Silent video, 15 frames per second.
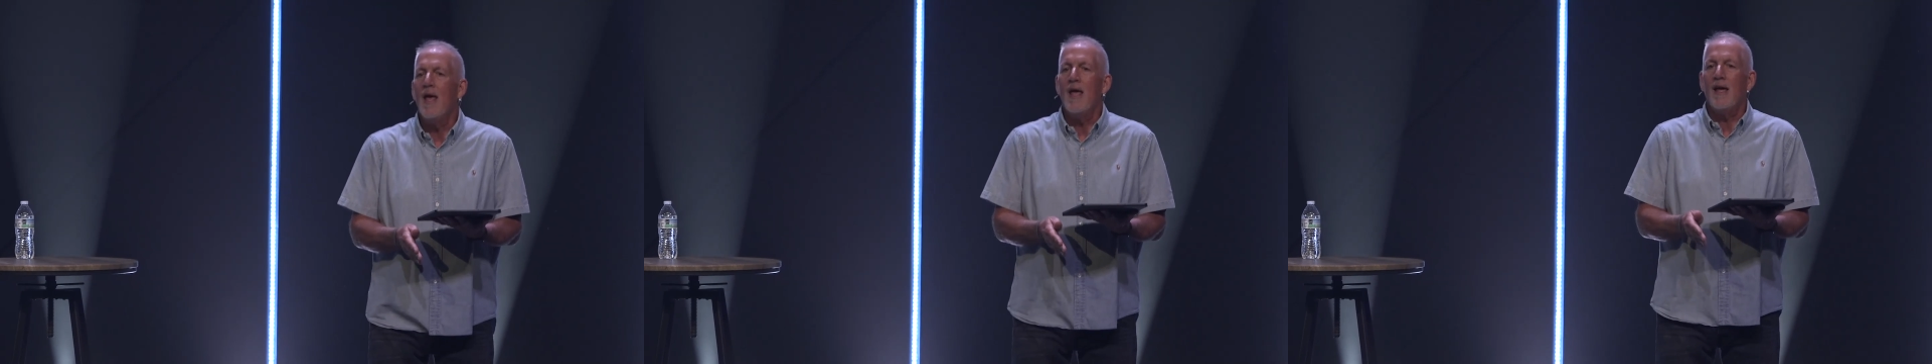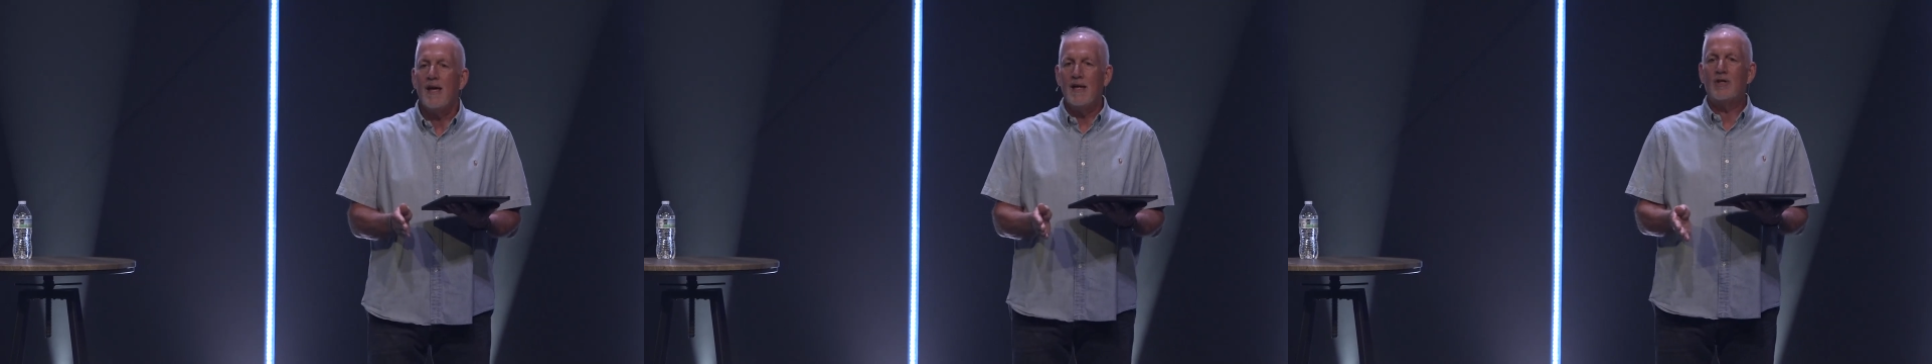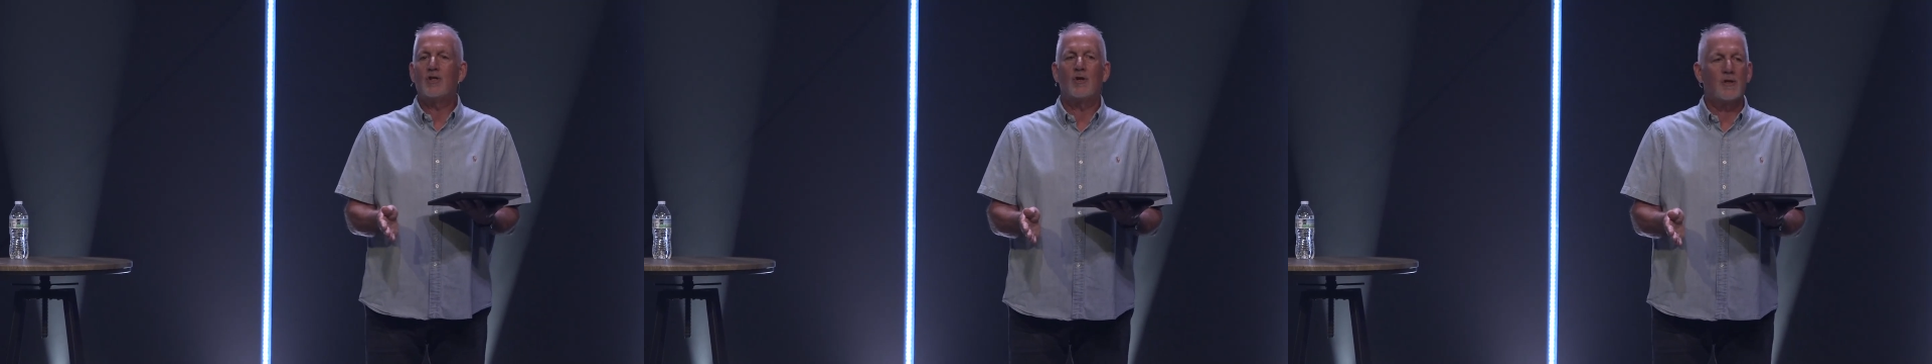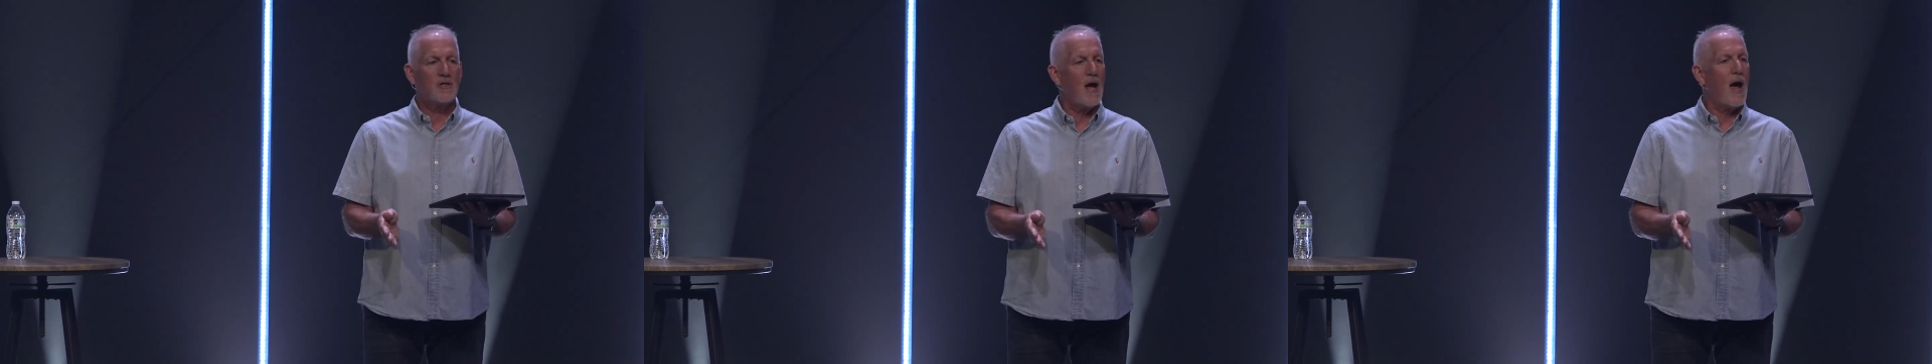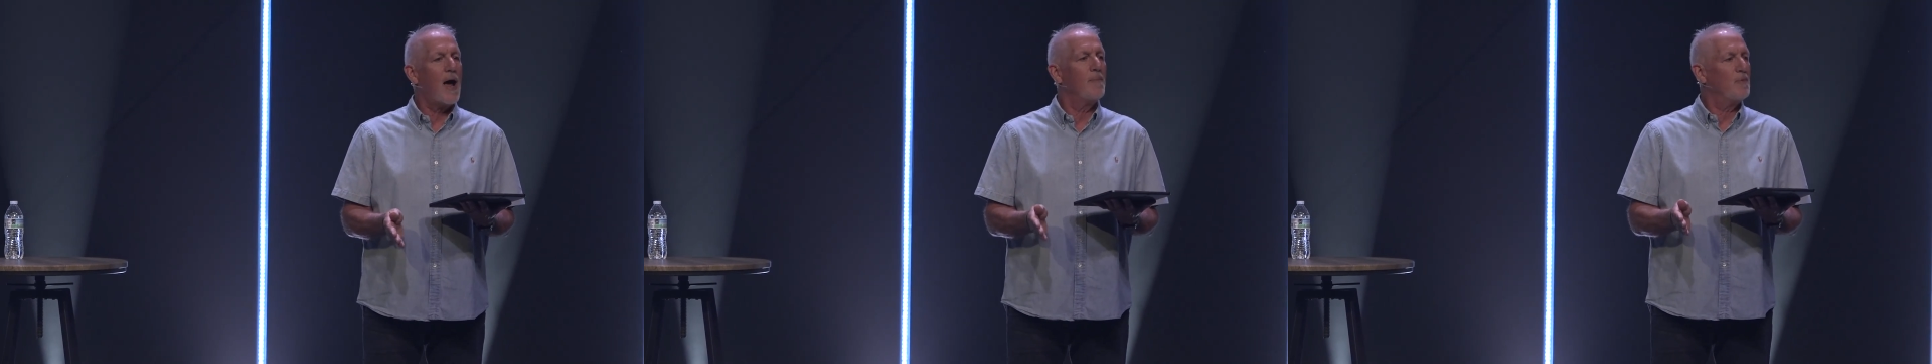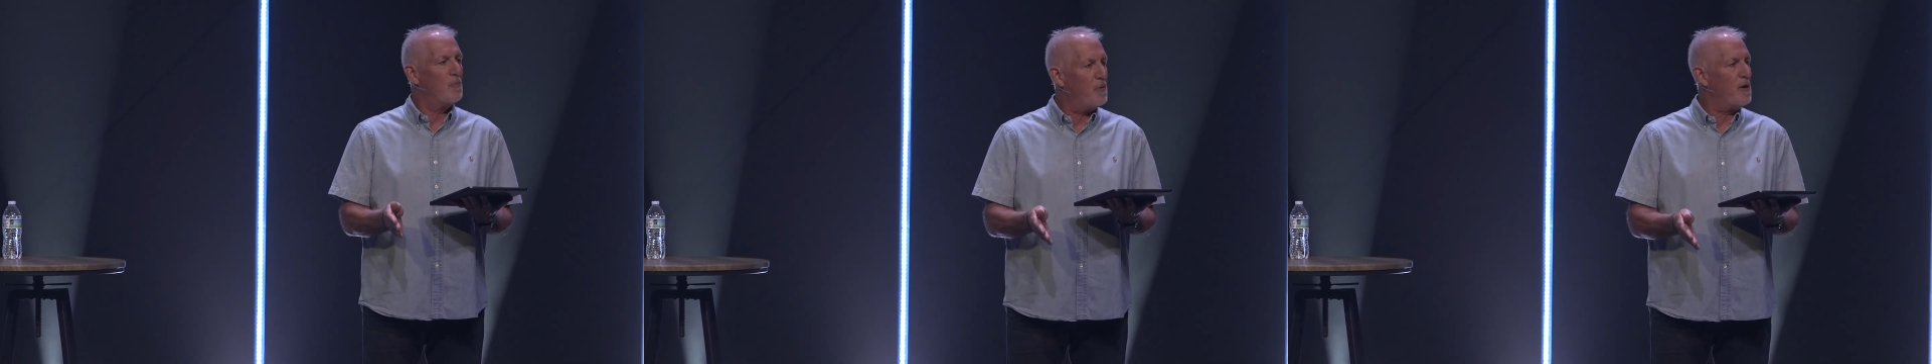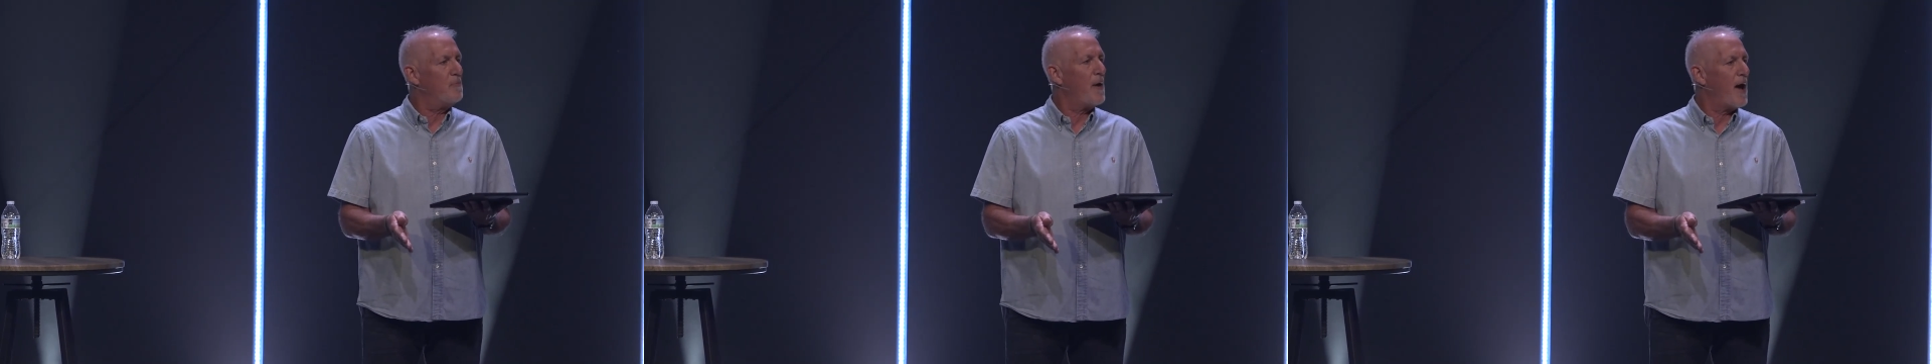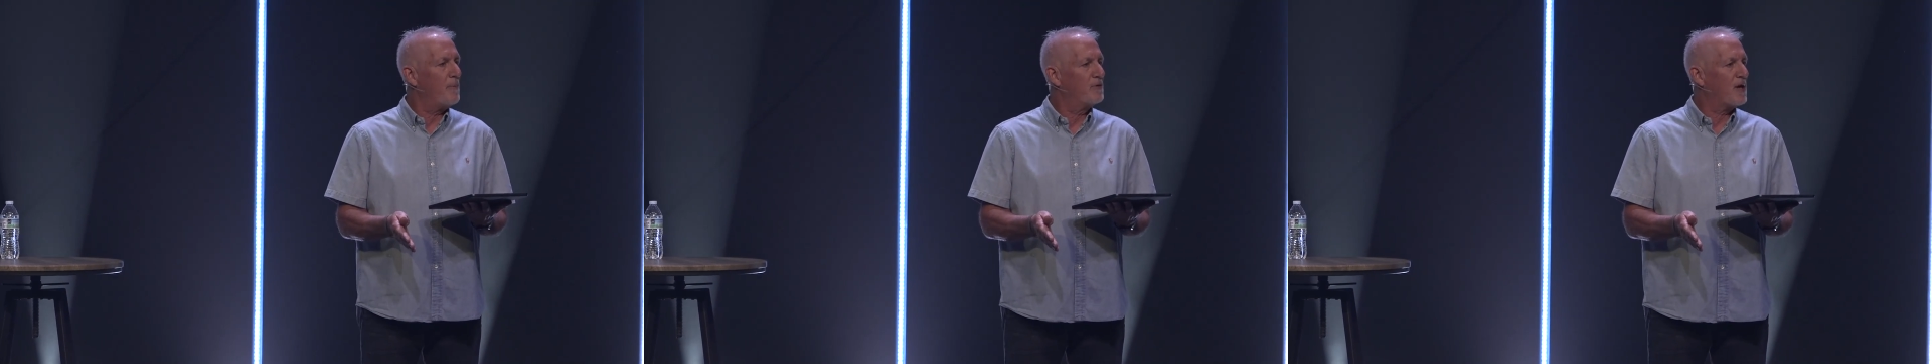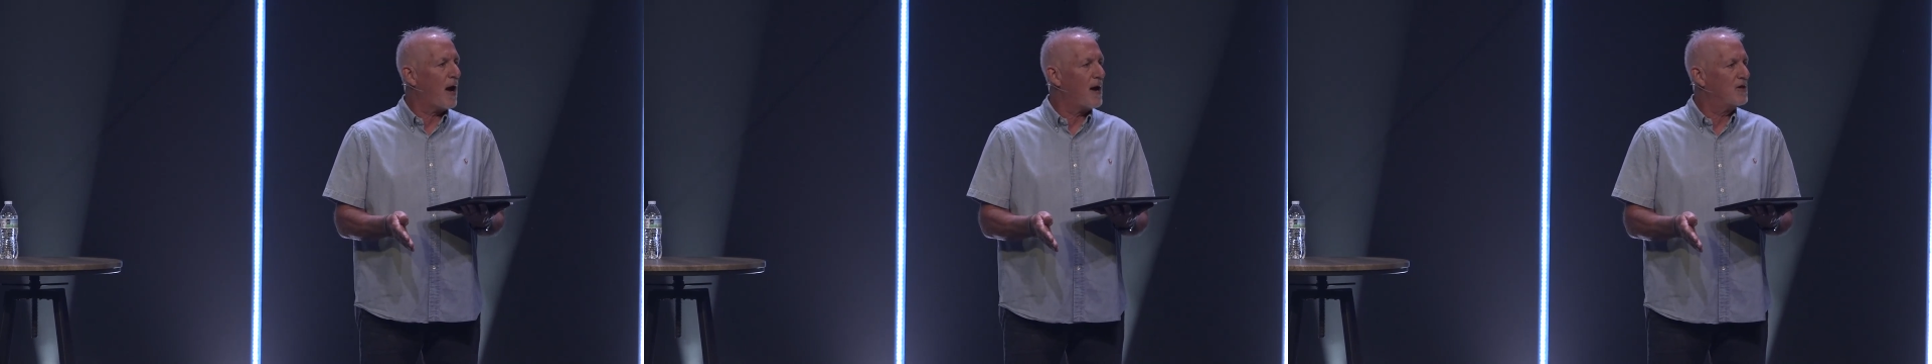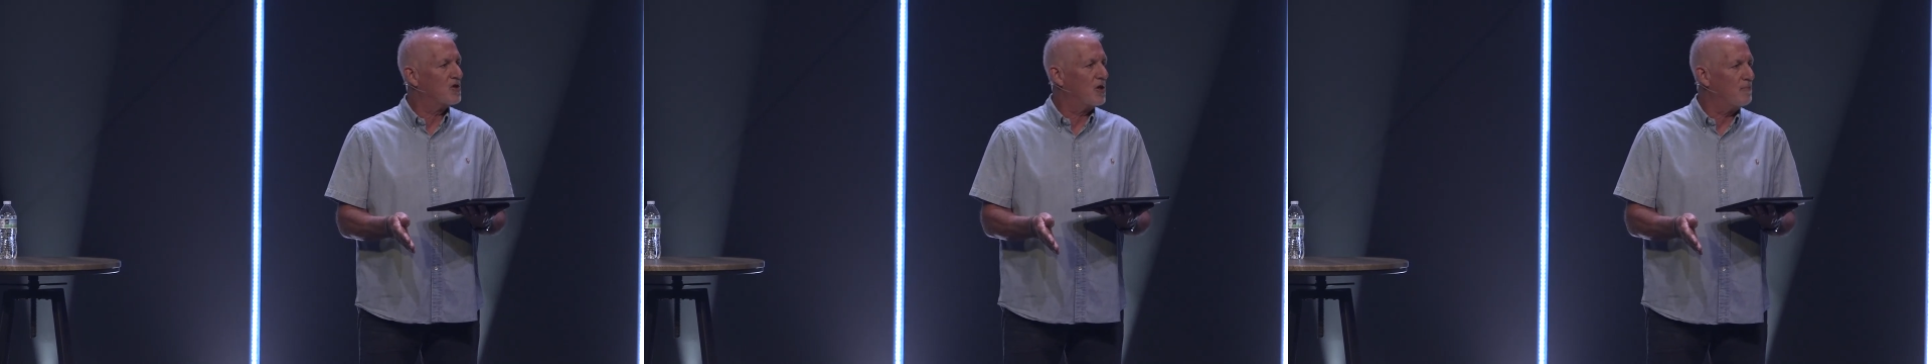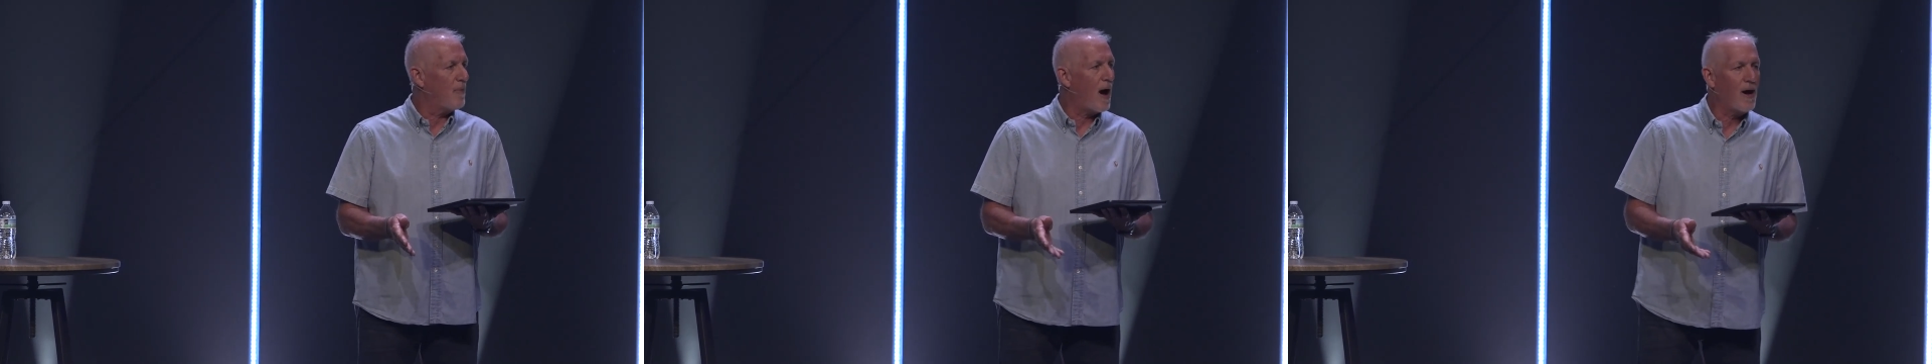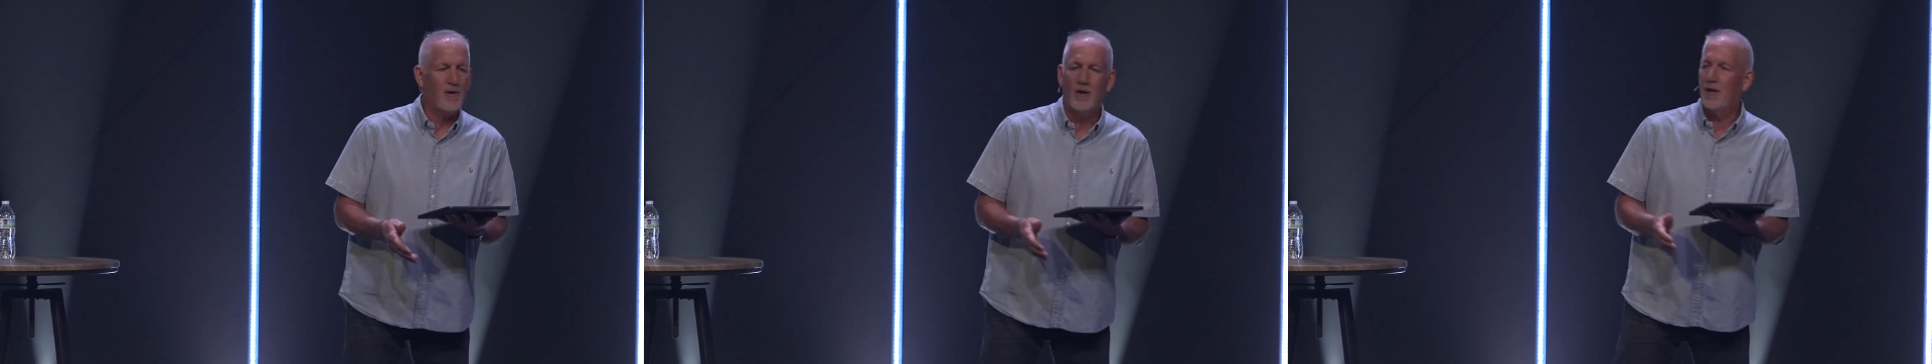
he took time to be baptized and model it.